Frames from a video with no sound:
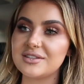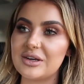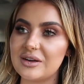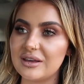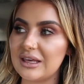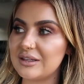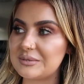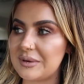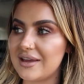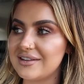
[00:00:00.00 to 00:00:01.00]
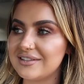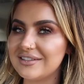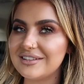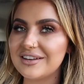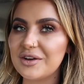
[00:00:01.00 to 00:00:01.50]
our engagement
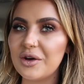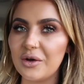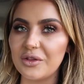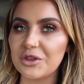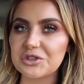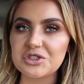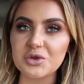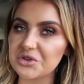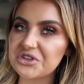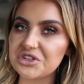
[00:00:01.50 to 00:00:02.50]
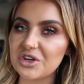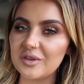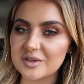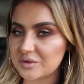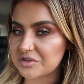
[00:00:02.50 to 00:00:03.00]
on the social
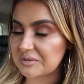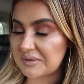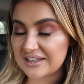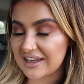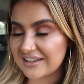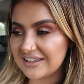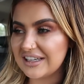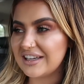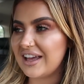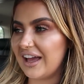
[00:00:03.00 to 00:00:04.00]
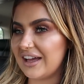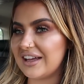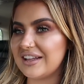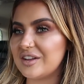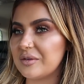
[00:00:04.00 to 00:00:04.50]
on the social media
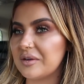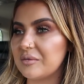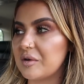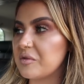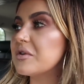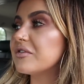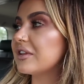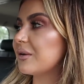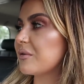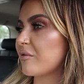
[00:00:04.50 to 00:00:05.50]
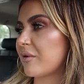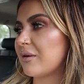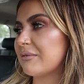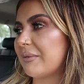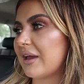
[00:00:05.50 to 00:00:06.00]
and we're both really
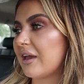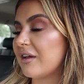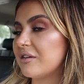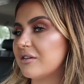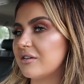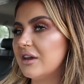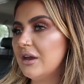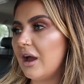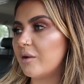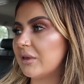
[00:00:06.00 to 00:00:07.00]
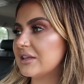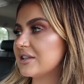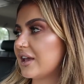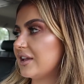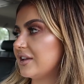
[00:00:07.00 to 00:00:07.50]
overwhelmed by how
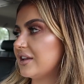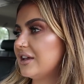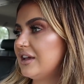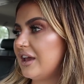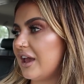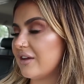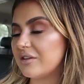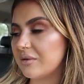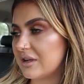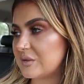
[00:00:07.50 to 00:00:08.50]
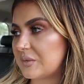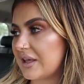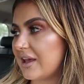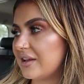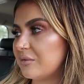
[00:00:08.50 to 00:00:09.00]
amazing everyone is
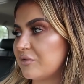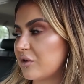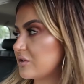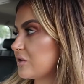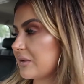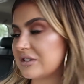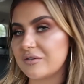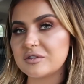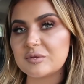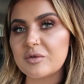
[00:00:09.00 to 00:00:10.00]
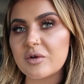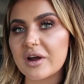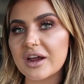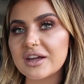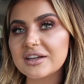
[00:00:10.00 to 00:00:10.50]
being we've got so much love and support